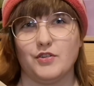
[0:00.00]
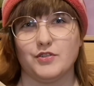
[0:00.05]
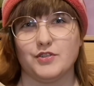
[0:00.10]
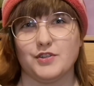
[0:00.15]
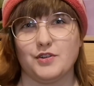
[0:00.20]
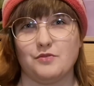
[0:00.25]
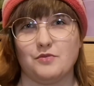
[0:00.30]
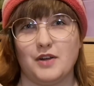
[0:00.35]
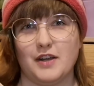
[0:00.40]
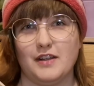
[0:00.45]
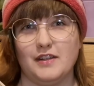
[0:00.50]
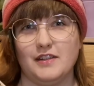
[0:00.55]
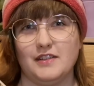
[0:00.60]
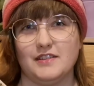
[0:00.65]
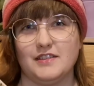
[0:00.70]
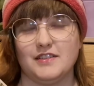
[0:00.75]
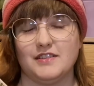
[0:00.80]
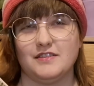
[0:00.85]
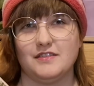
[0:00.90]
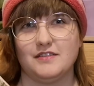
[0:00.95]
Oscar
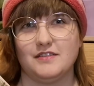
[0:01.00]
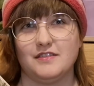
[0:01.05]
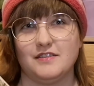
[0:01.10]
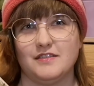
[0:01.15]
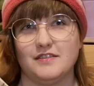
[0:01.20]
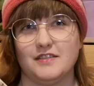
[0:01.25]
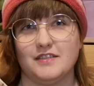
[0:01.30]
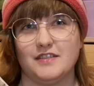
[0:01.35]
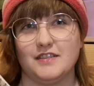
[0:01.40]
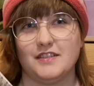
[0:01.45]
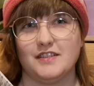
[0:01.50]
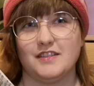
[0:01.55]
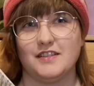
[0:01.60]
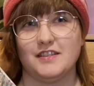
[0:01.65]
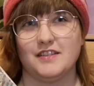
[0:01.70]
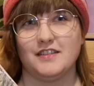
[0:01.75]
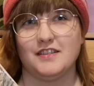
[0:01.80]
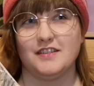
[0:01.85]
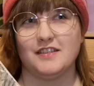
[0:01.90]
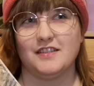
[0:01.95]
Wilde
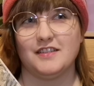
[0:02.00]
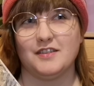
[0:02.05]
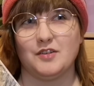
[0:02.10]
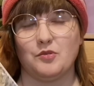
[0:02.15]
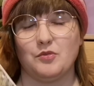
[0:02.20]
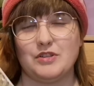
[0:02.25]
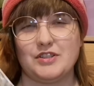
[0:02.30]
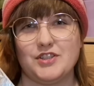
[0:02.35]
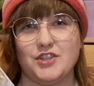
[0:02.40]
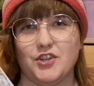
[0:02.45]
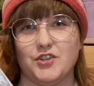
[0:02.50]
was